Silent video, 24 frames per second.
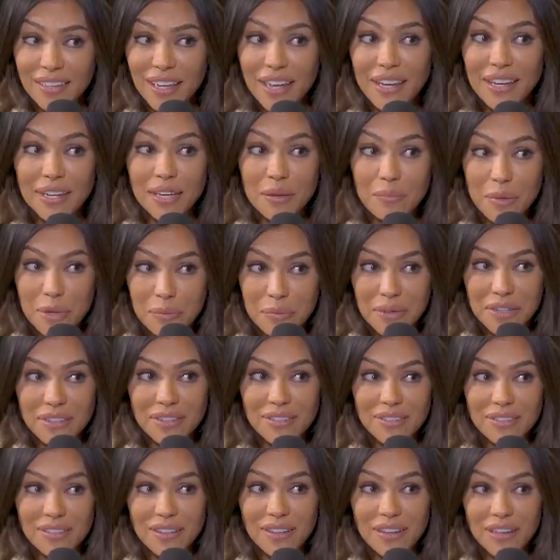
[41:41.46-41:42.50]
And a
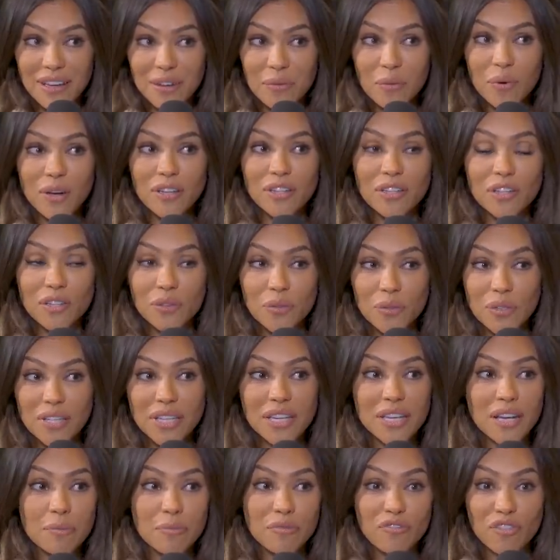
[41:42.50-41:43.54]
commitment. I want you to
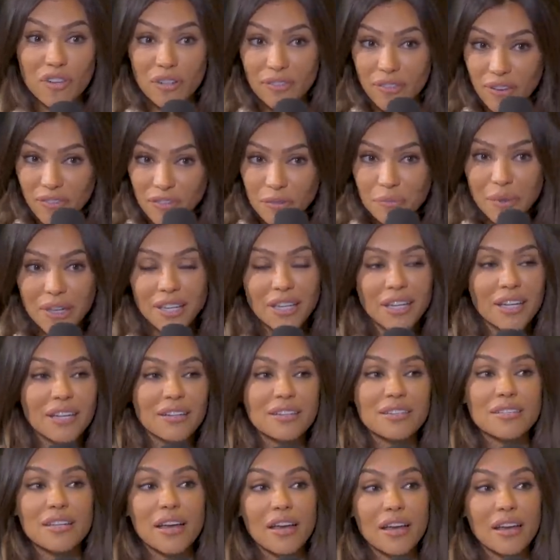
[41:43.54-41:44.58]
get up in front of everybody
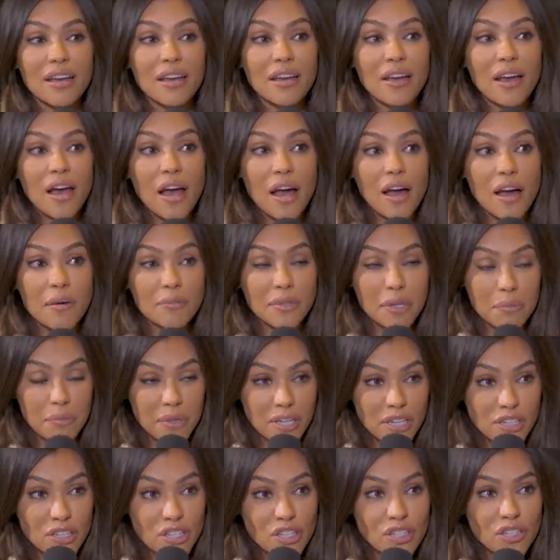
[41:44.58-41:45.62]
and say, I'm
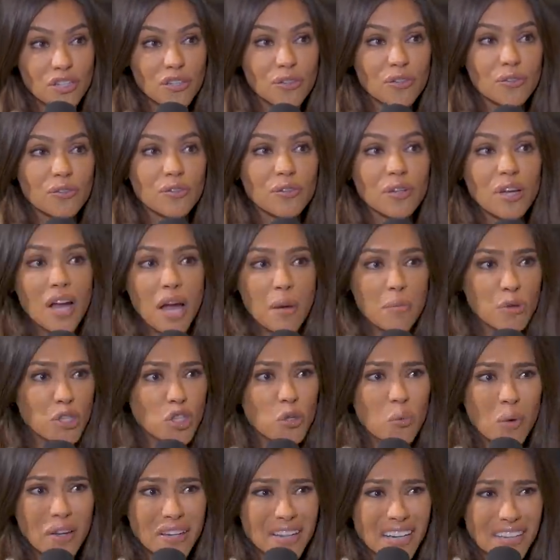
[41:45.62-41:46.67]
committed to you. I mean,
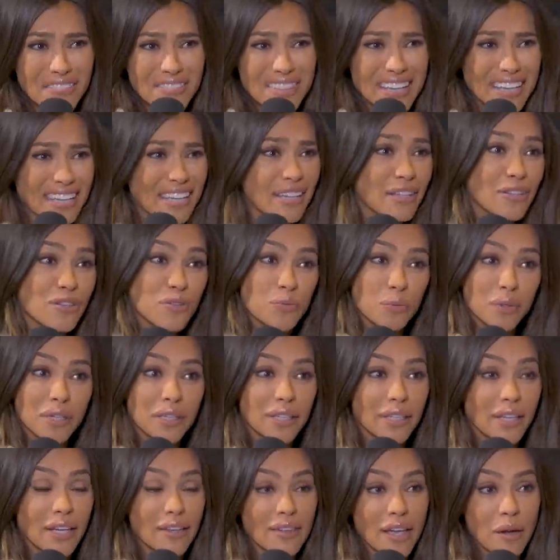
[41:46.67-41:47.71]
you wanted to have kids,
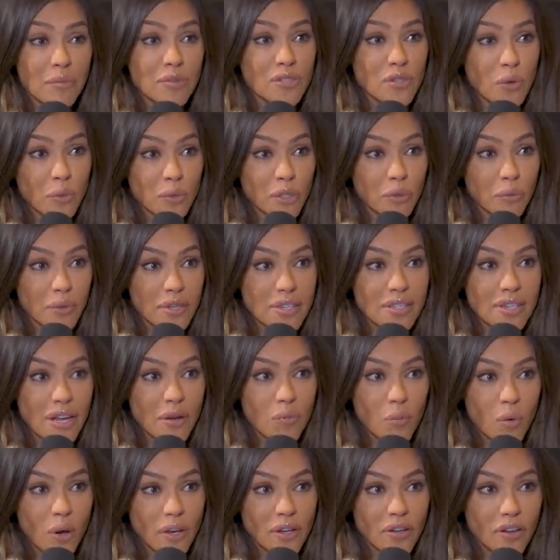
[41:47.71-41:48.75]
really. And that was the only reason
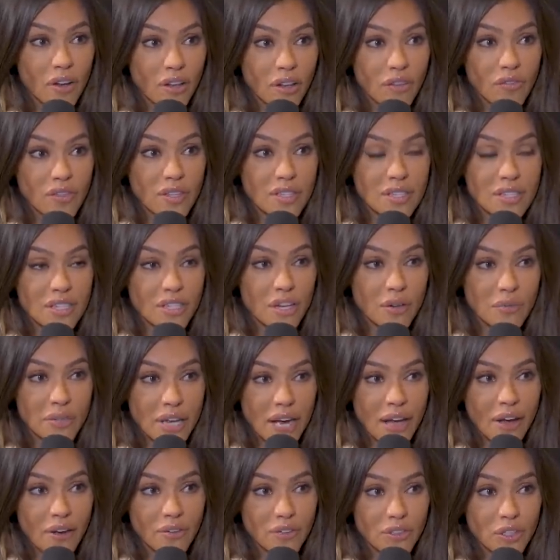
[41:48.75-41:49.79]
I wanted all of this to go
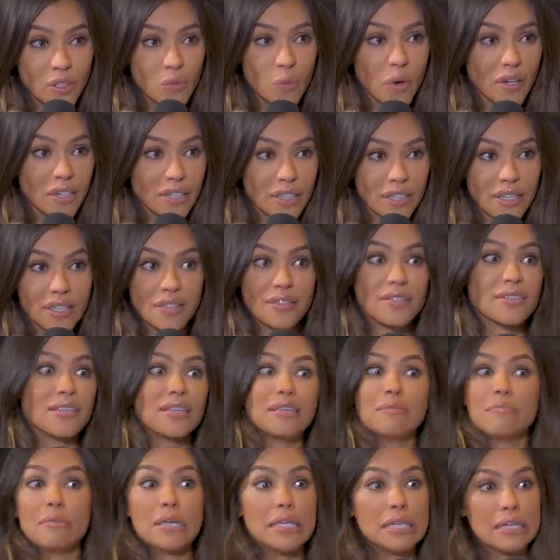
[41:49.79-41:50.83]
down. You wanted kids
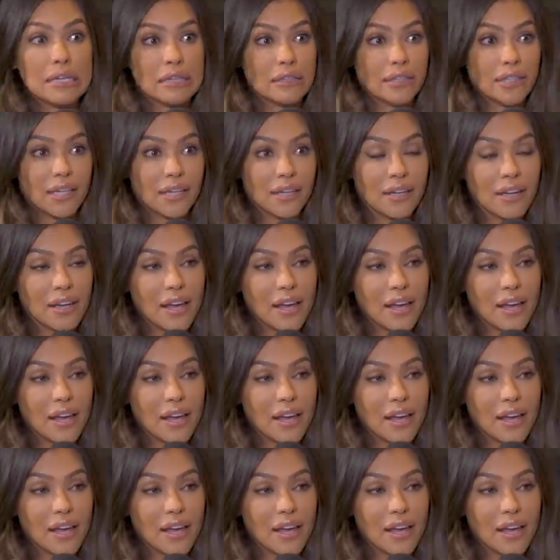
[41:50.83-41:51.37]
immediately.